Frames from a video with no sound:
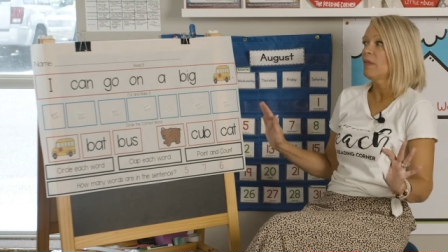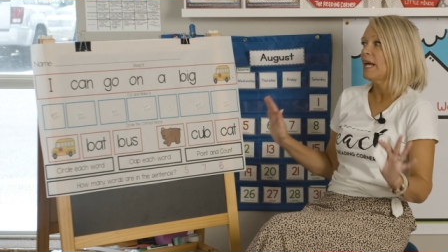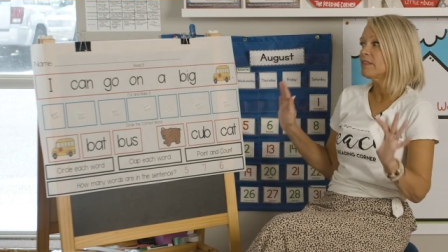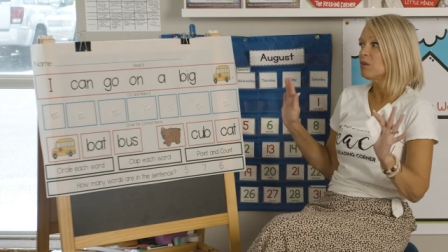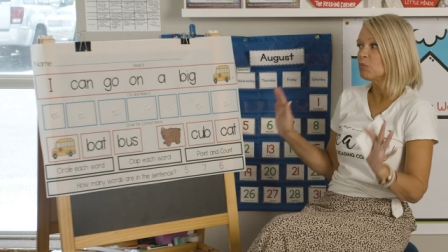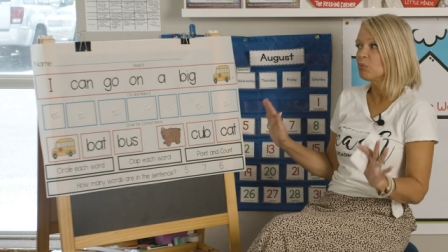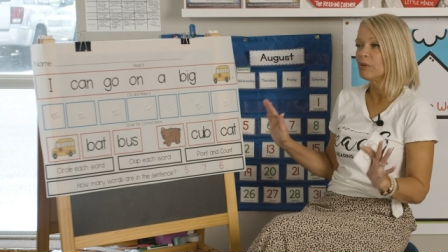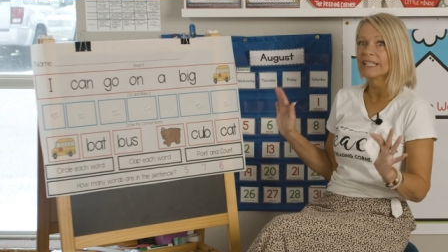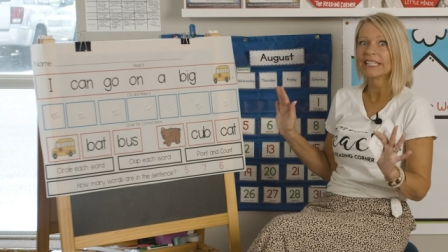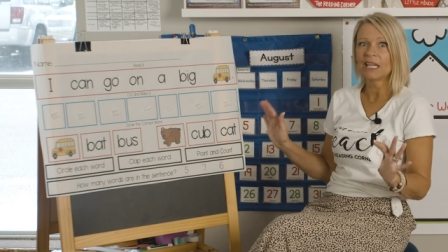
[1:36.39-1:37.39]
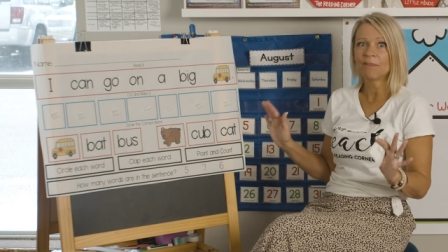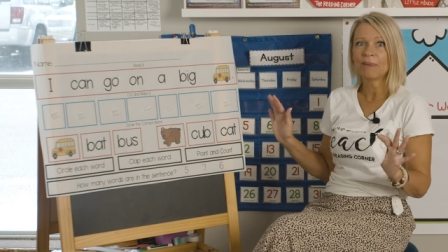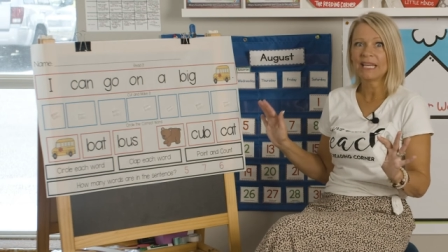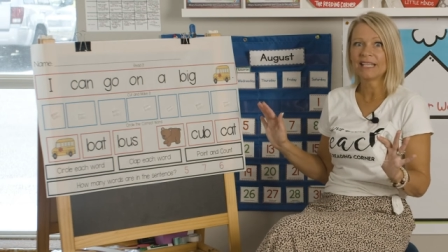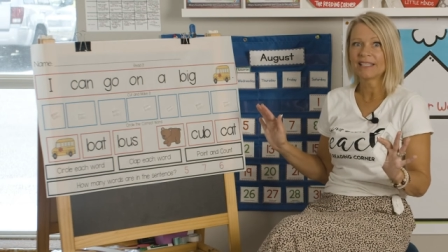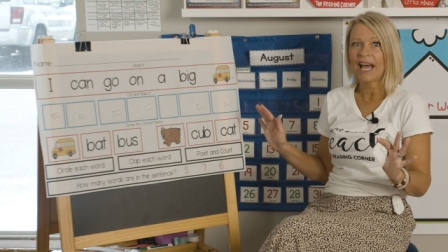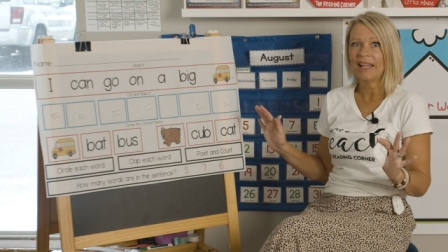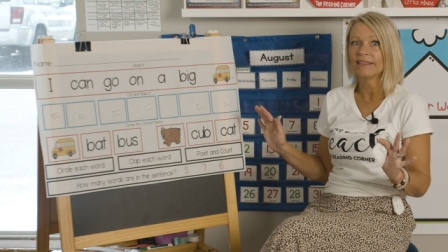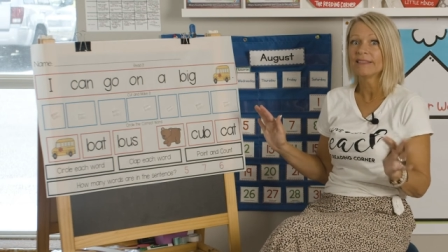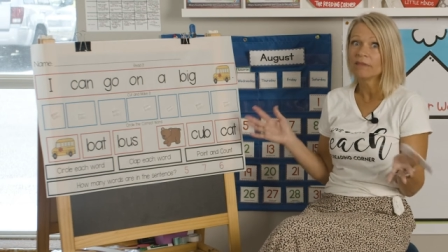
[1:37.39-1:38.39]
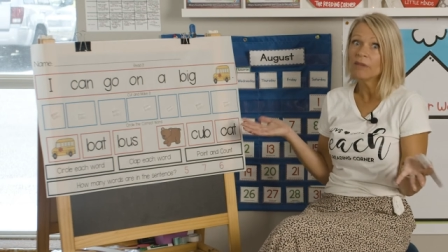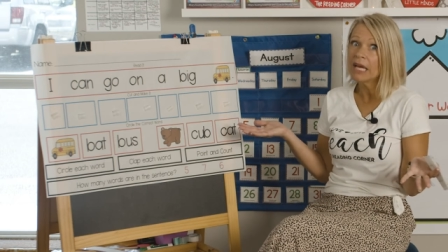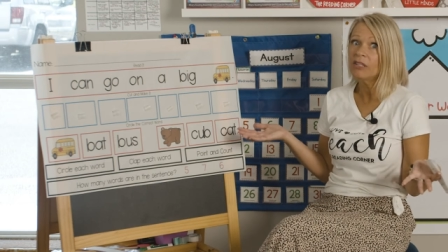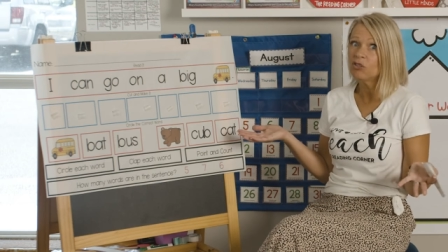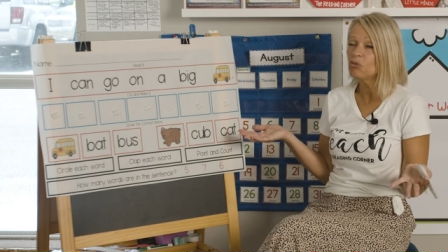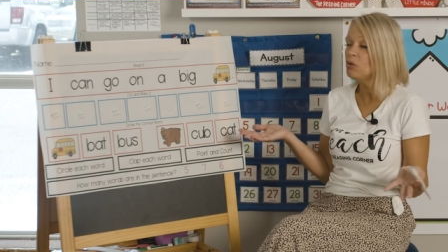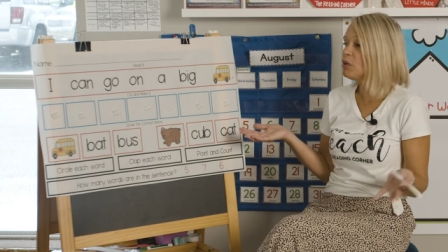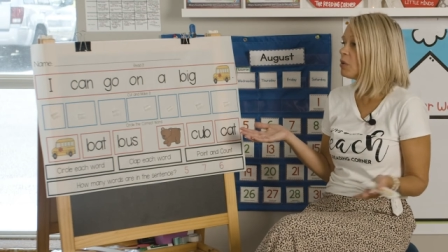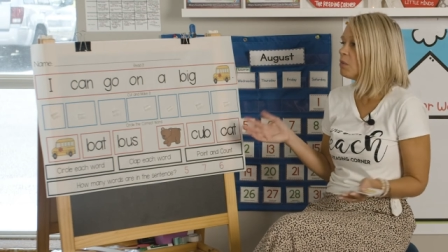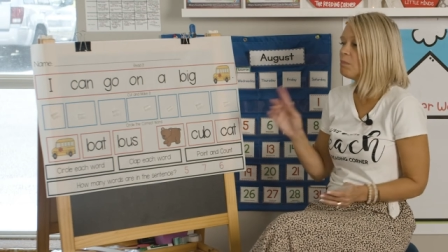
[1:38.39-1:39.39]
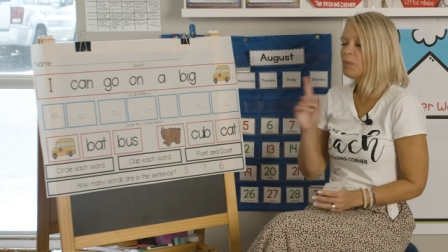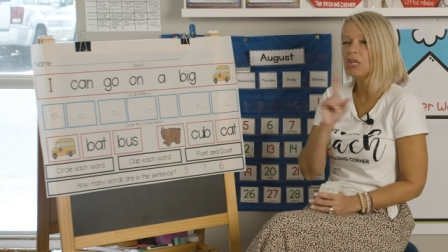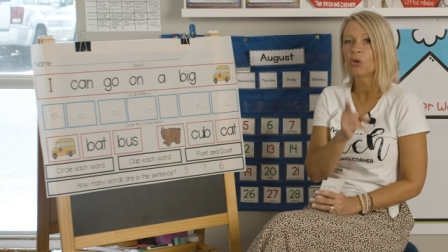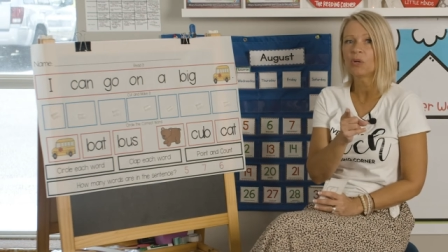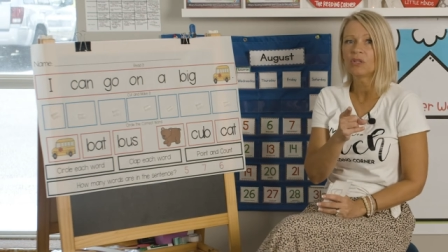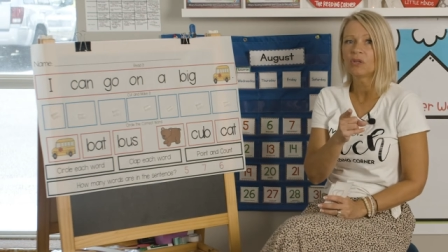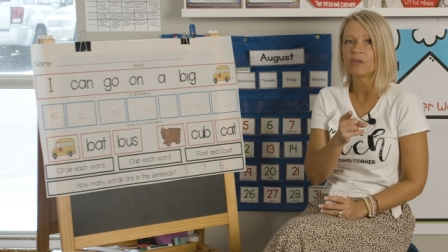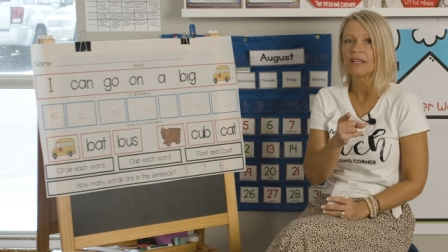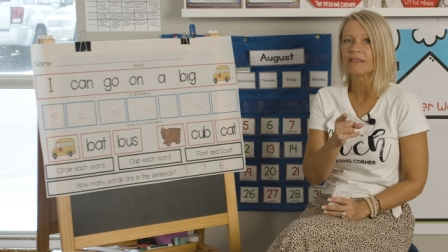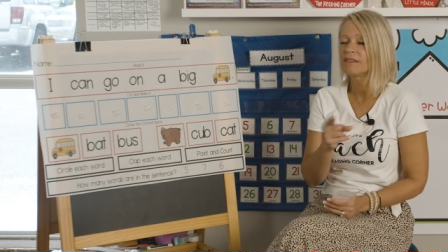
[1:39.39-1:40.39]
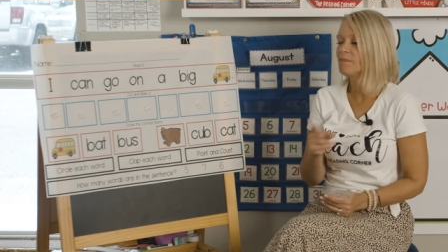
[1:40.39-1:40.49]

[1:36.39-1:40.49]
that's a really big sentence. It's true, but you can do this.